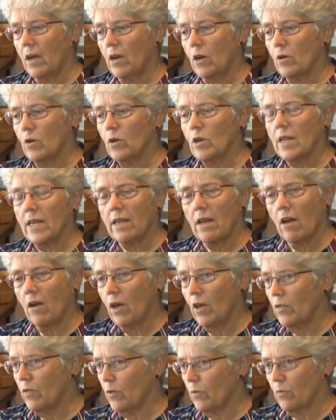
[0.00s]
early
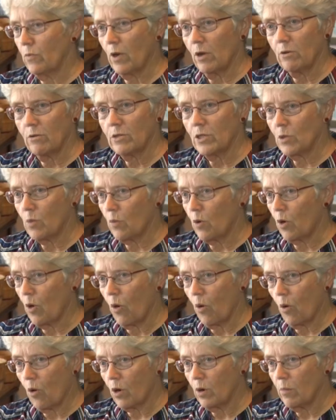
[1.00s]
on the roads were
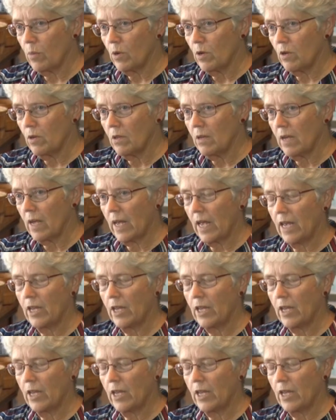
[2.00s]
horrible